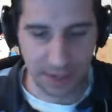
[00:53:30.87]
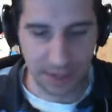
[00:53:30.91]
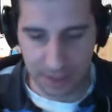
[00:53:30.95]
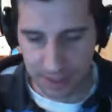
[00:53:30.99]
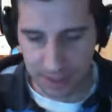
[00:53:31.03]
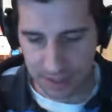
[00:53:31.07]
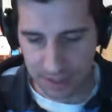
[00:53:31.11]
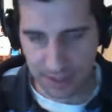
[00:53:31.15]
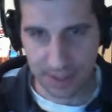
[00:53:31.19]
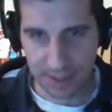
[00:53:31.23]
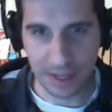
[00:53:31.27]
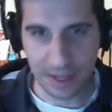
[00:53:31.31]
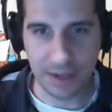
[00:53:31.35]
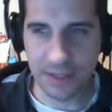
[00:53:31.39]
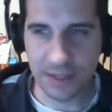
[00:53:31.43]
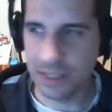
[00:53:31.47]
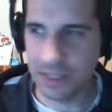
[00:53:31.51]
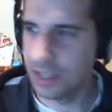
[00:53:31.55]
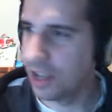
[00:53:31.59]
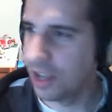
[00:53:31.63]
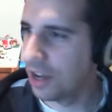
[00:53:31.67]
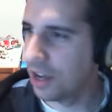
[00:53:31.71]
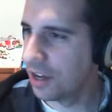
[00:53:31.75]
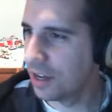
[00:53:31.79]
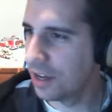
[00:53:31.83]
that was a
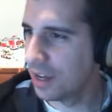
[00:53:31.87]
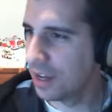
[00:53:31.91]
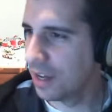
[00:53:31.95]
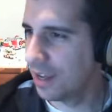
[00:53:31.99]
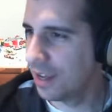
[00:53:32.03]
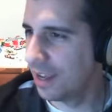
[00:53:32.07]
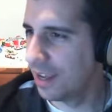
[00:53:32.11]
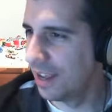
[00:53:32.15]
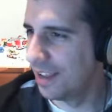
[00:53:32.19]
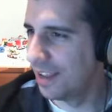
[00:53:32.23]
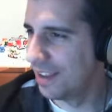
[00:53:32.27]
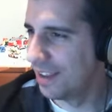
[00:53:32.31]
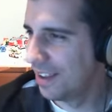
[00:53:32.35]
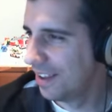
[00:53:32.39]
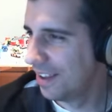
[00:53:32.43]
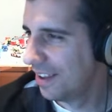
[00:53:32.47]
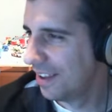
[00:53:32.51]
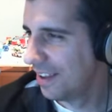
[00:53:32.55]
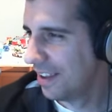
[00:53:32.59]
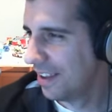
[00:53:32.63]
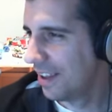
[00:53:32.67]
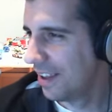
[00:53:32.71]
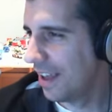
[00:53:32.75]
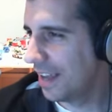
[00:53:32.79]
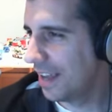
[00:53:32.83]
long
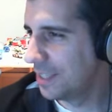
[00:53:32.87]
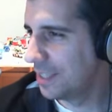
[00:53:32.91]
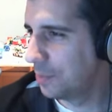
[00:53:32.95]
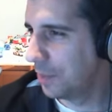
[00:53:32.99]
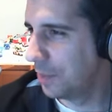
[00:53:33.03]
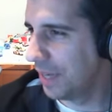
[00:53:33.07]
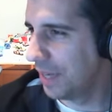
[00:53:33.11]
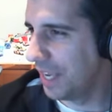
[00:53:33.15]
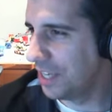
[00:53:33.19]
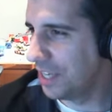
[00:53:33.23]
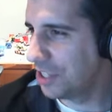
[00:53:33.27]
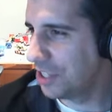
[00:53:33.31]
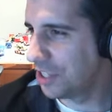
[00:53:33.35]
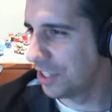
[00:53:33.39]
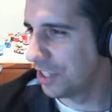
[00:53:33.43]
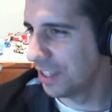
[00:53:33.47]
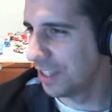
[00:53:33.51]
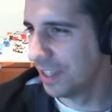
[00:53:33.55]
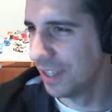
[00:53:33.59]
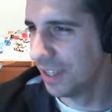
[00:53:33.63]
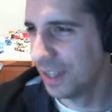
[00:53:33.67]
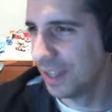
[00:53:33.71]
explanation.